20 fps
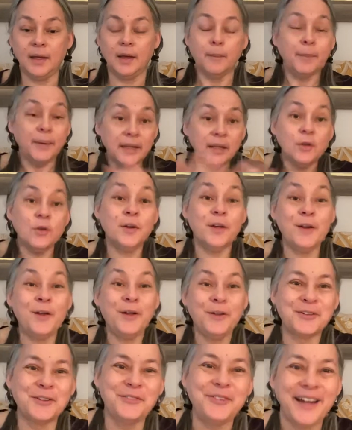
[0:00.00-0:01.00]
but you can
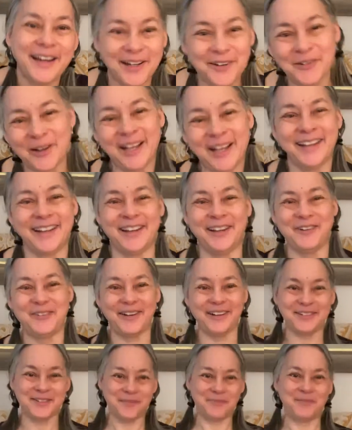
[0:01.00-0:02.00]
also find a really good
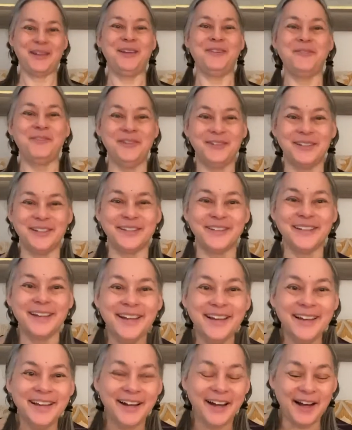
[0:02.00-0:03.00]
recipe if you just
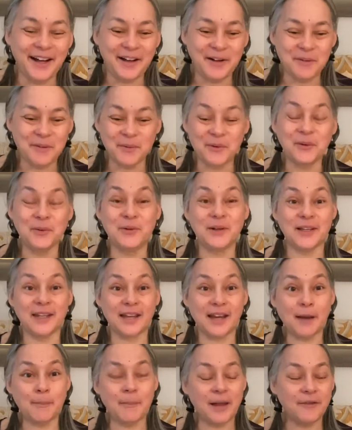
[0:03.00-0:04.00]
Google
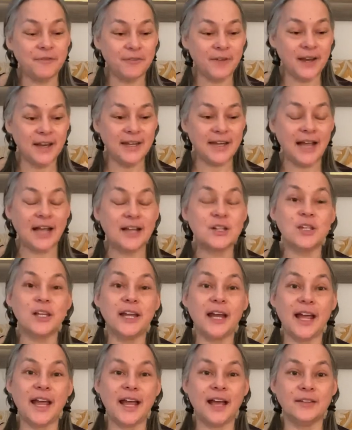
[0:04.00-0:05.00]
it. My friend, actually,
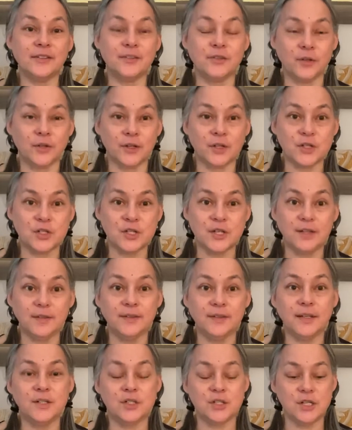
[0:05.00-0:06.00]
I asked her because she
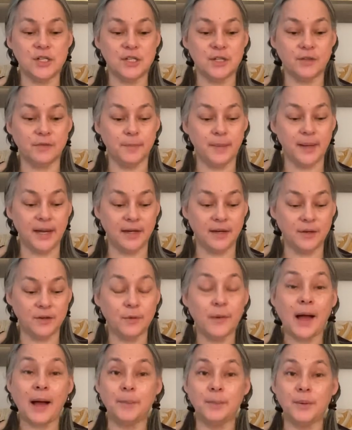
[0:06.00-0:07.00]
said she just made a new
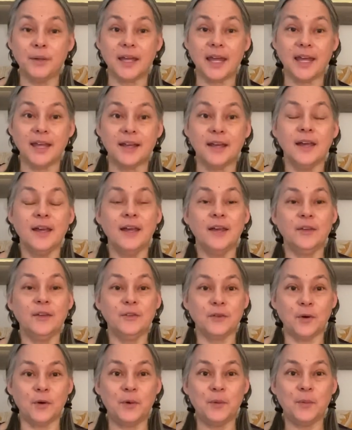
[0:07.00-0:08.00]
apple cake.
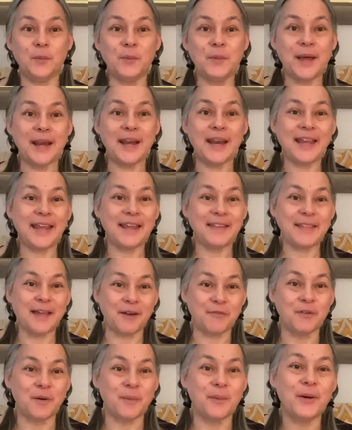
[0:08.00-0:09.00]
So when I get
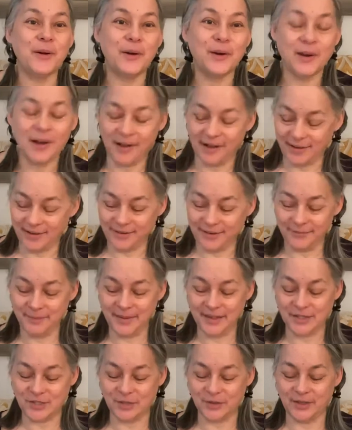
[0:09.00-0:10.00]
that from her, I'll
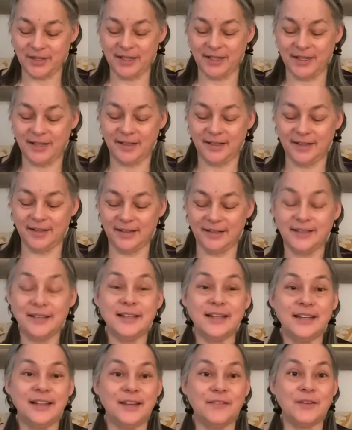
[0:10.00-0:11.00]
make sure to
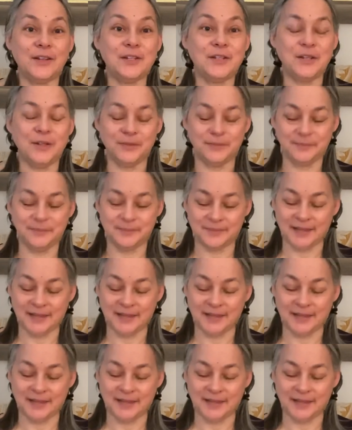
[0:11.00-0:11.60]
give it to you.